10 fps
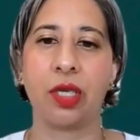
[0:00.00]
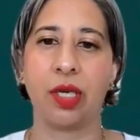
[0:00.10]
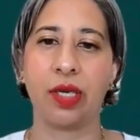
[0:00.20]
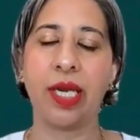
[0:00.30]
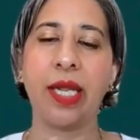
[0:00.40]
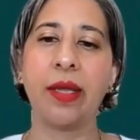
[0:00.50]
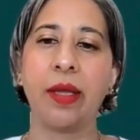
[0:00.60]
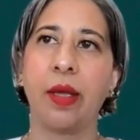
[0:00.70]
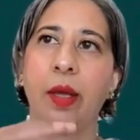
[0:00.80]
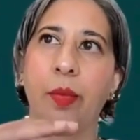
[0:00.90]
And really,
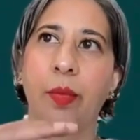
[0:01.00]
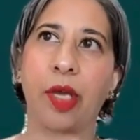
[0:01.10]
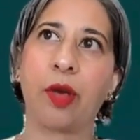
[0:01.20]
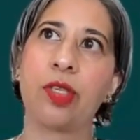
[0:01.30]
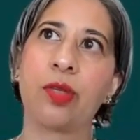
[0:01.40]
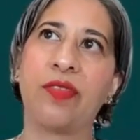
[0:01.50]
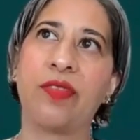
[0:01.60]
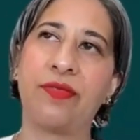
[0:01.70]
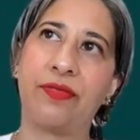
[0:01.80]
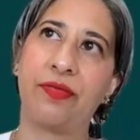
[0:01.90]
because
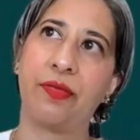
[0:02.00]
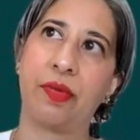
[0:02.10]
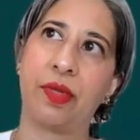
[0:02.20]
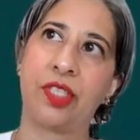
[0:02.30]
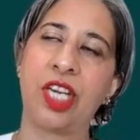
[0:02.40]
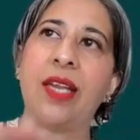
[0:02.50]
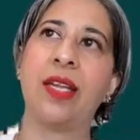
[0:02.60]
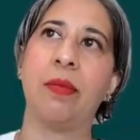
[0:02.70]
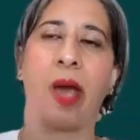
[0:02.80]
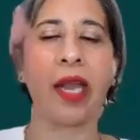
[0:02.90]
we've trained
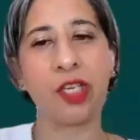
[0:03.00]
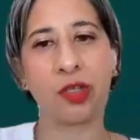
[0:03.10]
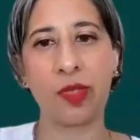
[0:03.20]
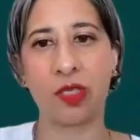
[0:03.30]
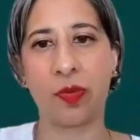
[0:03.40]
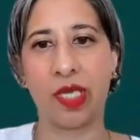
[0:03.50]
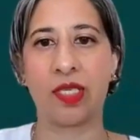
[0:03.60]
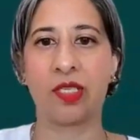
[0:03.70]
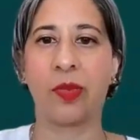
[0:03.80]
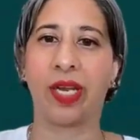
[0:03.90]
in management
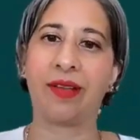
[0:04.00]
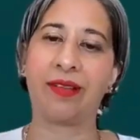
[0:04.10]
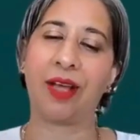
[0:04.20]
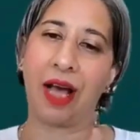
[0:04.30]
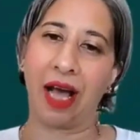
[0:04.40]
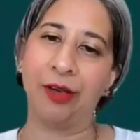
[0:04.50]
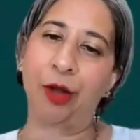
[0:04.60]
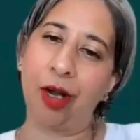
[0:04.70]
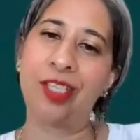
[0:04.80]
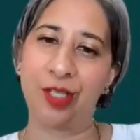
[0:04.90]
spaces, but our
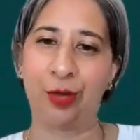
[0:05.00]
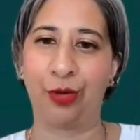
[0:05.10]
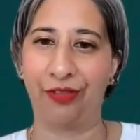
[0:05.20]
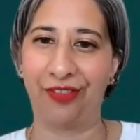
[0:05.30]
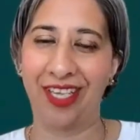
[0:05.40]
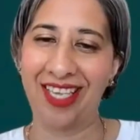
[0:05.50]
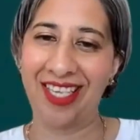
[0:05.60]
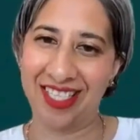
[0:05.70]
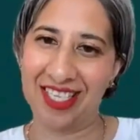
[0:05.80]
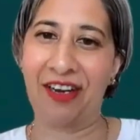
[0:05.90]
doctors who've
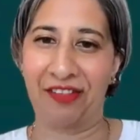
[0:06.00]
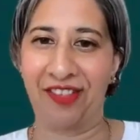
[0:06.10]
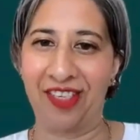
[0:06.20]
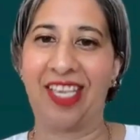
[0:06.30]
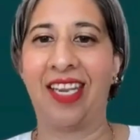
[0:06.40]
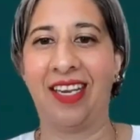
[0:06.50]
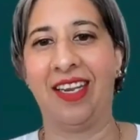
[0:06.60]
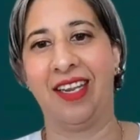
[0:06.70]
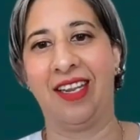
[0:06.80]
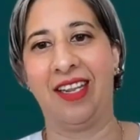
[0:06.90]
served
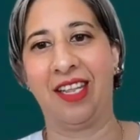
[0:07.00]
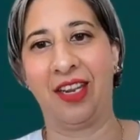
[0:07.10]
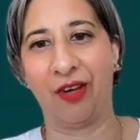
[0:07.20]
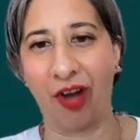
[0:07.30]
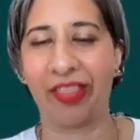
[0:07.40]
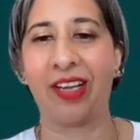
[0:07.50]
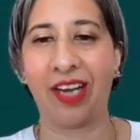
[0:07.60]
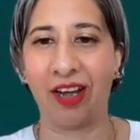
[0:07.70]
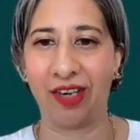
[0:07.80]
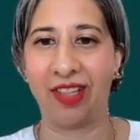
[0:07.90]
in, on the
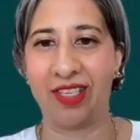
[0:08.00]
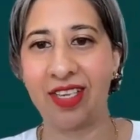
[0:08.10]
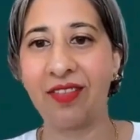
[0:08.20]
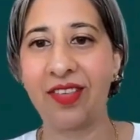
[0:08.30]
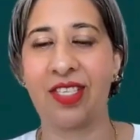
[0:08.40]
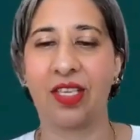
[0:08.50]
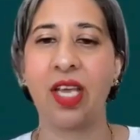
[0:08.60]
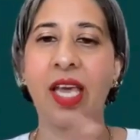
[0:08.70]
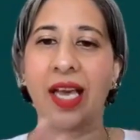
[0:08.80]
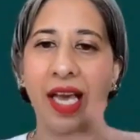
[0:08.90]
ground in the services
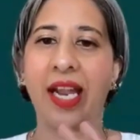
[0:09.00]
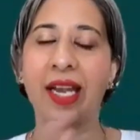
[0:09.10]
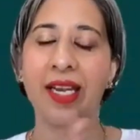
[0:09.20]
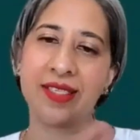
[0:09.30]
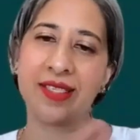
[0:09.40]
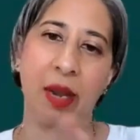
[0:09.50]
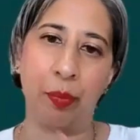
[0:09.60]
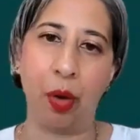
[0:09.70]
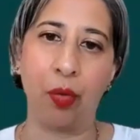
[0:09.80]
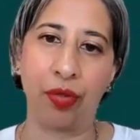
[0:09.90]
kind of
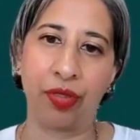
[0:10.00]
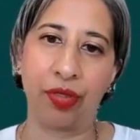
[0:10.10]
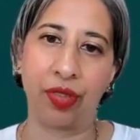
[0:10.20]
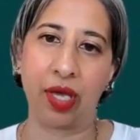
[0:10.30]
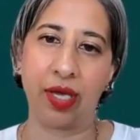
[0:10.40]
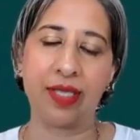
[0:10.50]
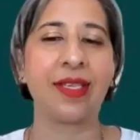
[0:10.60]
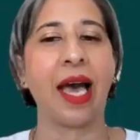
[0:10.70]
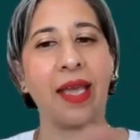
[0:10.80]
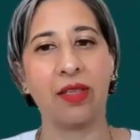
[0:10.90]
understand both
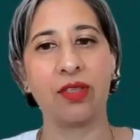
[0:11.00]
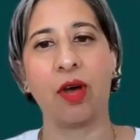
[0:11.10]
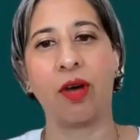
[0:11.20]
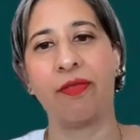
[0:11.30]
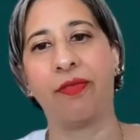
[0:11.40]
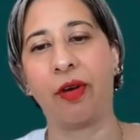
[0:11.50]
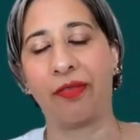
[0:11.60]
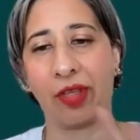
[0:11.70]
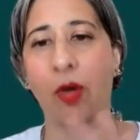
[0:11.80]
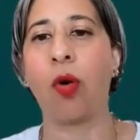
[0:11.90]
sides
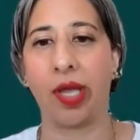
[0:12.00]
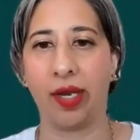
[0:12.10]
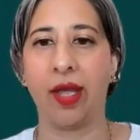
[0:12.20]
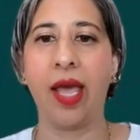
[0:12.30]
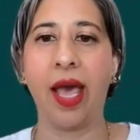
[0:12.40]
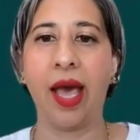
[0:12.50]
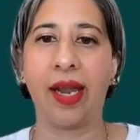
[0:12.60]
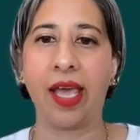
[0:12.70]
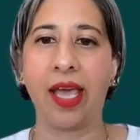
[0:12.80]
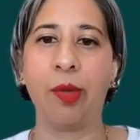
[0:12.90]
of the coin and
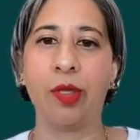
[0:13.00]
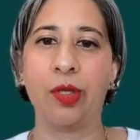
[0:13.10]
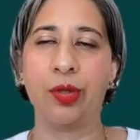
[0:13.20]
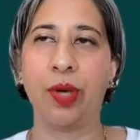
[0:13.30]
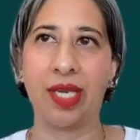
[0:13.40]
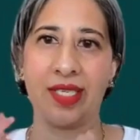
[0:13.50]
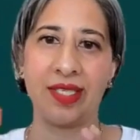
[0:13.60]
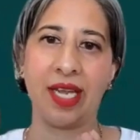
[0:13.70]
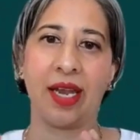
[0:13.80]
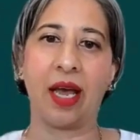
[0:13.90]
are able to
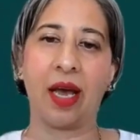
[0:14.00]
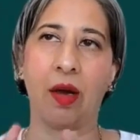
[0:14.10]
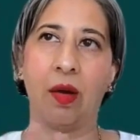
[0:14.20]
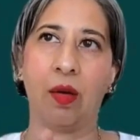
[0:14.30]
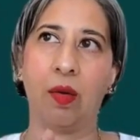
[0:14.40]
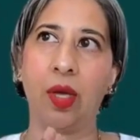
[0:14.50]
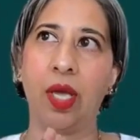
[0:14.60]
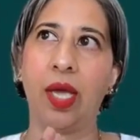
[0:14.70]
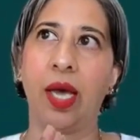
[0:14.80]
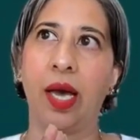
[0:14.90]
understand how,
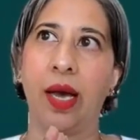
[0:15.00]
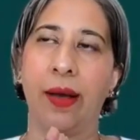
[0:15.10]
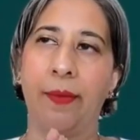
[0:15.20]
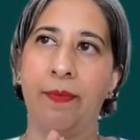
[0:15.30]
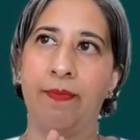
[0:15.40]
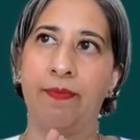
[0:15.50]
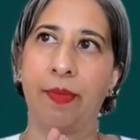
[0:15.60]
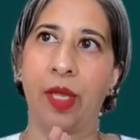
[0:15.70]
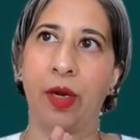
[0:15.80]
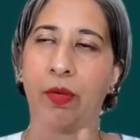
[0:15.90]

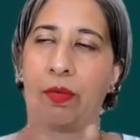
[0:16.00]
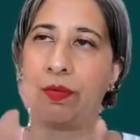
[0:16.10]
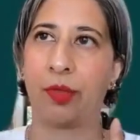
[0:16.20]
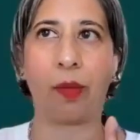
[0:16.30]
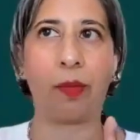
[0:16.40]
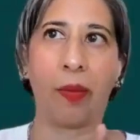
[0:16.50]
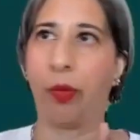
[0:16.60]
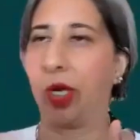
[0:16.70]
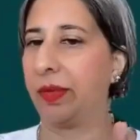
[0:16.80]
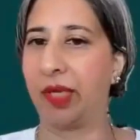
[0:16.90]
top up,
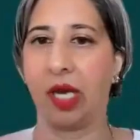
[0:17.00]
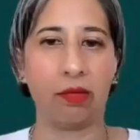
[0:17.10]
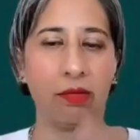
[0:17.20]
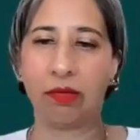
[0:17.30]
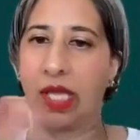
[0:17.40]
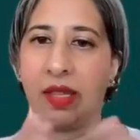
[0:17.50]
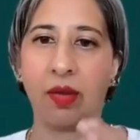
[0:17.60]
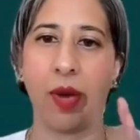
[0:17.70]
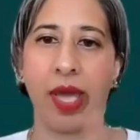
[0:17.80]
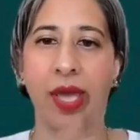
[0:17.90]
bottom down,
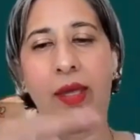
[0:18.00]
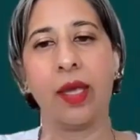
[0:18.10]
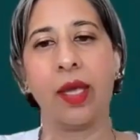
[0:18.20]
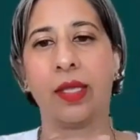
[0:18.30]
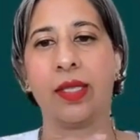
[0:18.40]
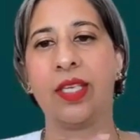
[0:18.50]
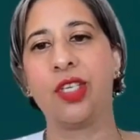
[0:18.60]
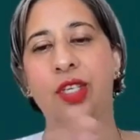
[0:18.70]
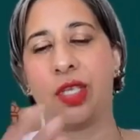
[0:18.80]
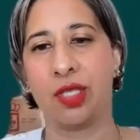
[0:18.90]
either way,
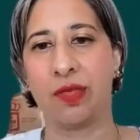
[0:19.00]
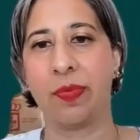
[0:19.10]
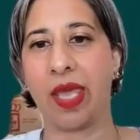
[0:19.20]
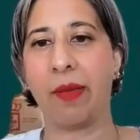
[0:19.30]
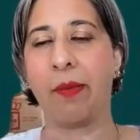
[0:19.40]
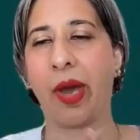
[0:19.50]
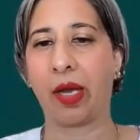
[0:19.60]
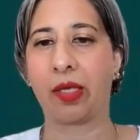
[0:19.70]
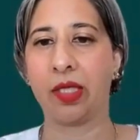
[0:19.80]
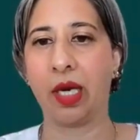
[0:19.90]
decisions may
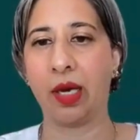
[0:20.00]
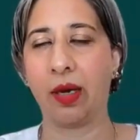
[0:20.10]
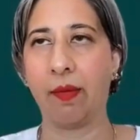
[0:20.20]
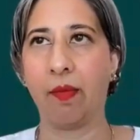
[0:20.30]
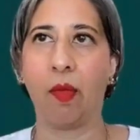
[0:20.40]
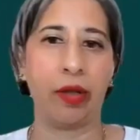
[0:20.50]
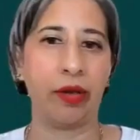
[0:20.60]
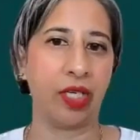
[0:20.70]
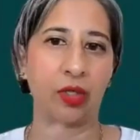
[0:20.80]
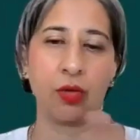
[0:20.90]
impact on
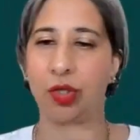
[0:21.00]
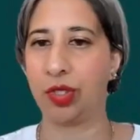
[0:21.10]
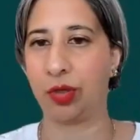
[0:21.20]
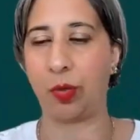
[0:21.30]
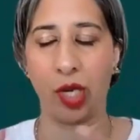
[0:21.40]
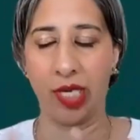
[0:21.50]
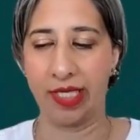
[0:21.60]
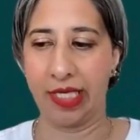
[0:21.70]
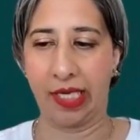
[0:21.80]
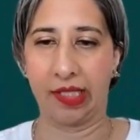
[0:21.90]
resources or
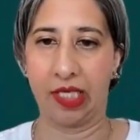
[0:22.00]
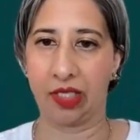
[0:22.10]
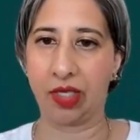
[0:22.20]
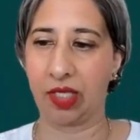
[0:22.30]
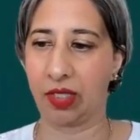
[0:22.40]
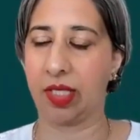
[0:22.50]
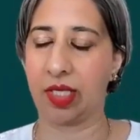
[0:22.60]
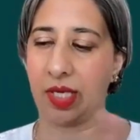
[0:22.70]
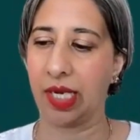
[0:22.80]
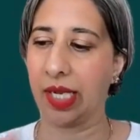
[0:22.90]
policy, etc. So it's
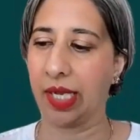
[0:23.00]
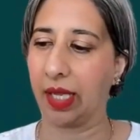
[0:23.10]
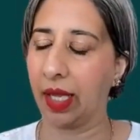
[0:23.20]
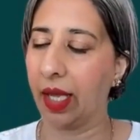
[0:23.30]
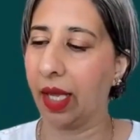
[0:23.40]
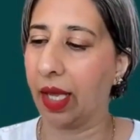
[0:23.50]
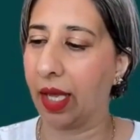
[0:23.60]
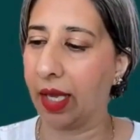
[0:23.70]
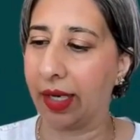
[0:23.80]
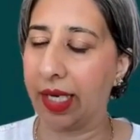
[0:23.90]
a really
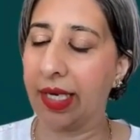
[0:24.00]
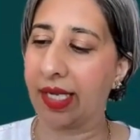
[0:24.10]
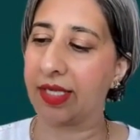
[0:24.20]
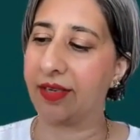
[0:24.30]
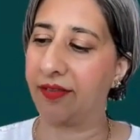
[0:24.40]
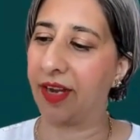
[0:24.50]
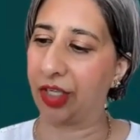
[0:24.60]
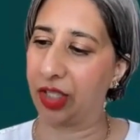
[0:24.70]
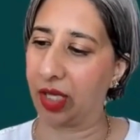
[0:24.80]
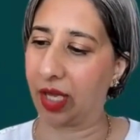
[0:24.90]
nice
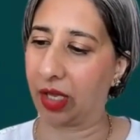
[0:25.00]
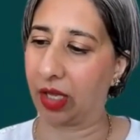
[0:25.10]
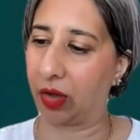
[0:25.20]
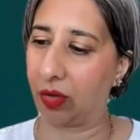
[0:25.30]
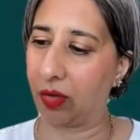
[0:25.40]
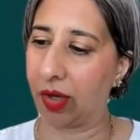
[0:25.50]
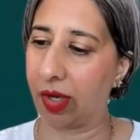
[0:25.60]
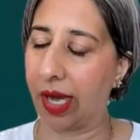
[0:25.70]
reflection. Thank you.